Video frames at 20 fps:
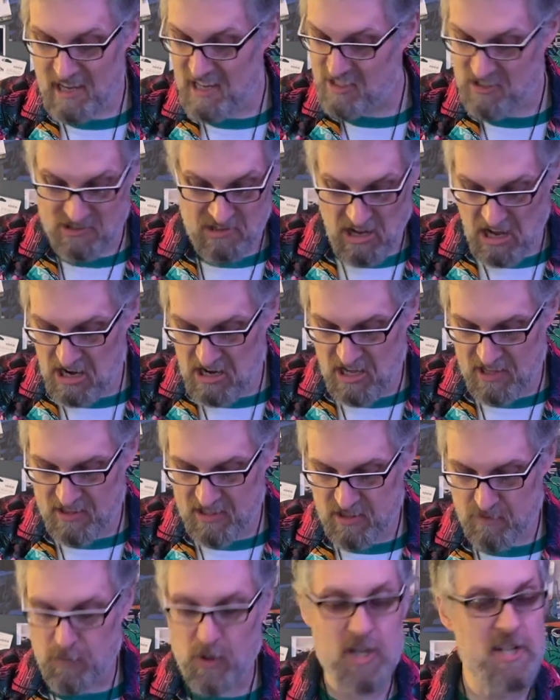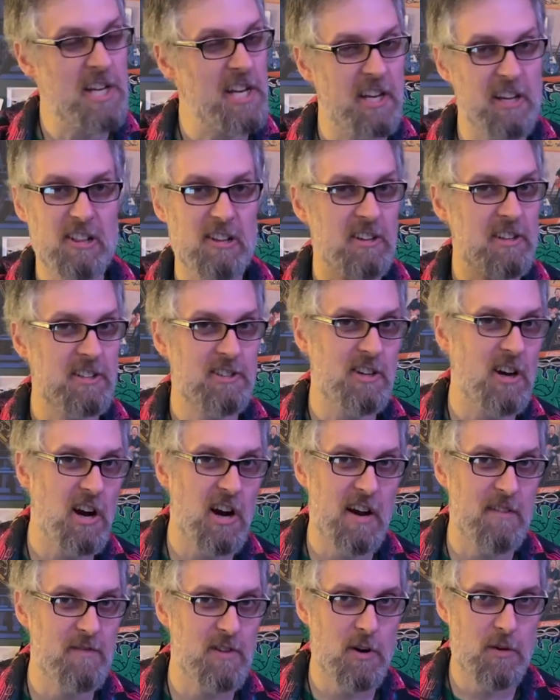It's not on this particular guitar.
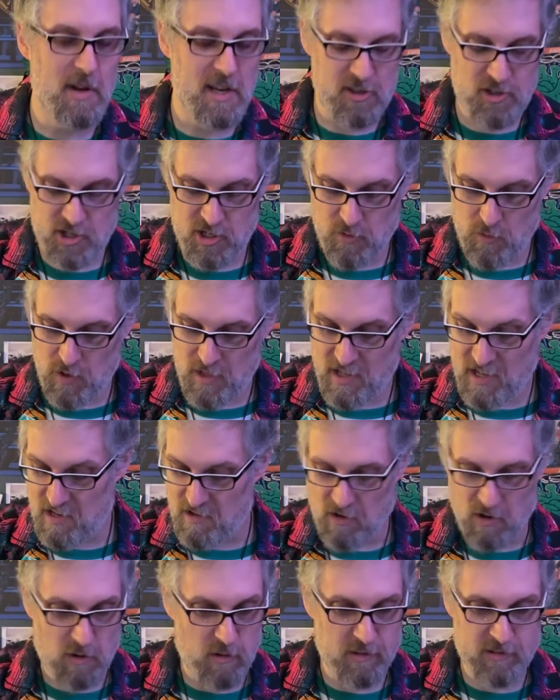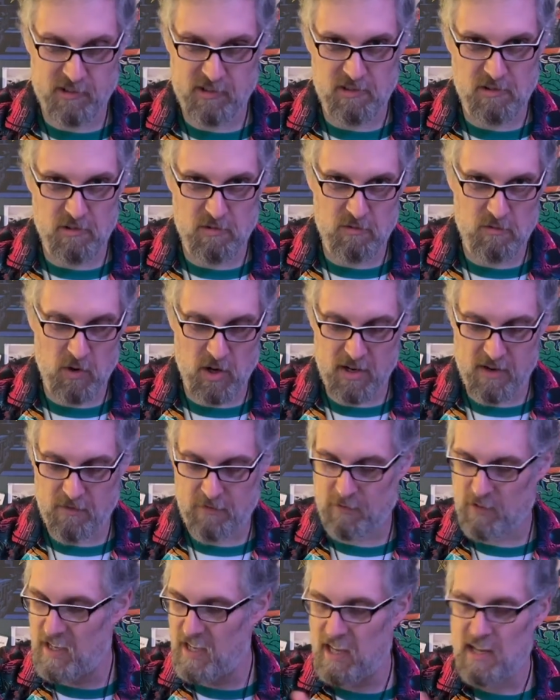I have no issue with it. Holds tune
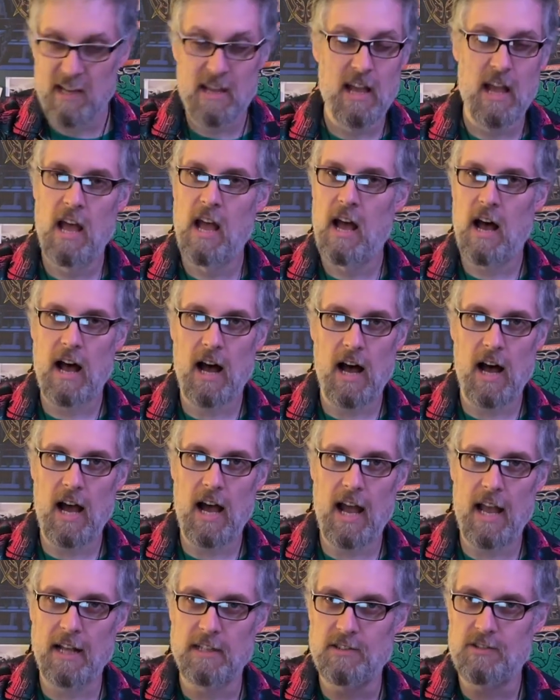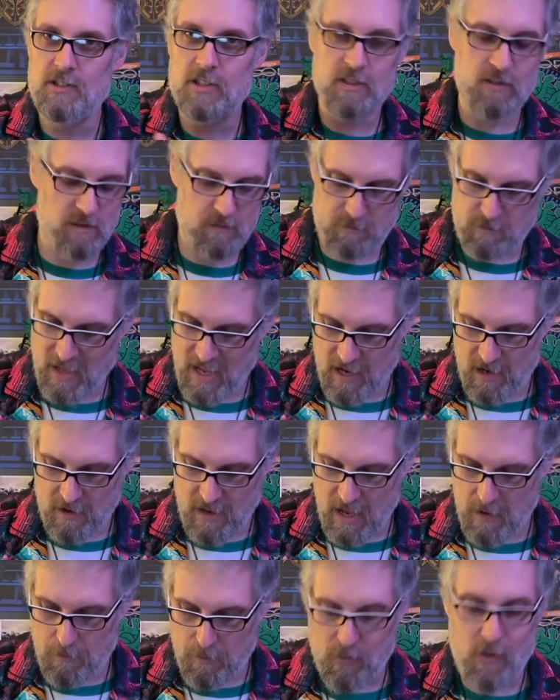wonderfully. It's just
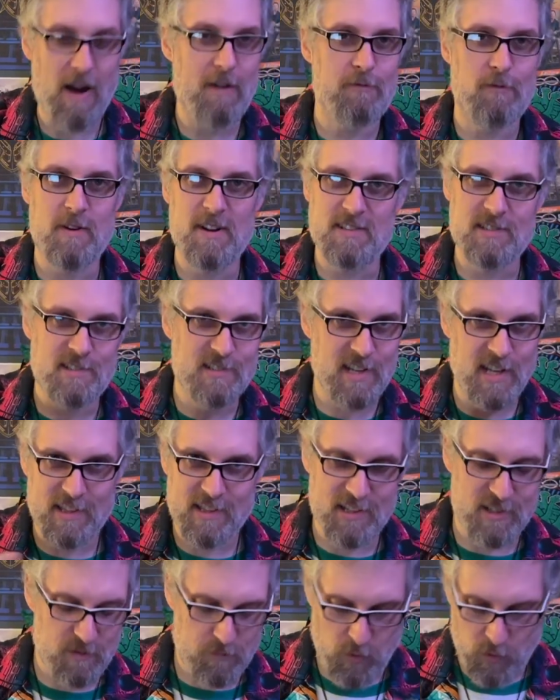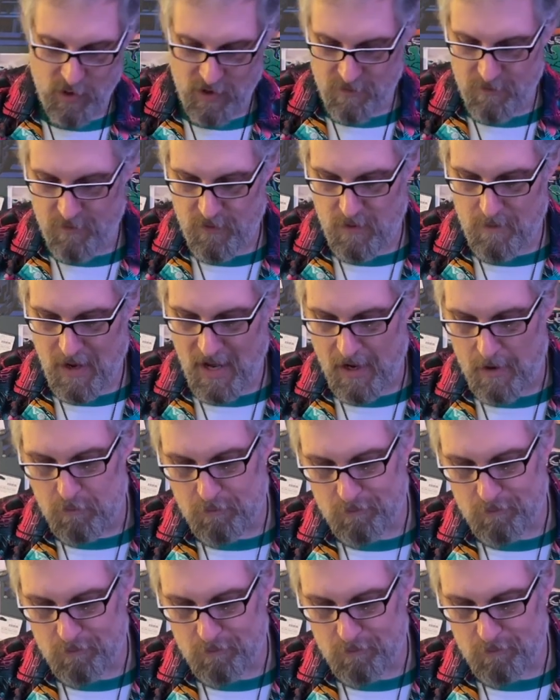a preference at this point for me.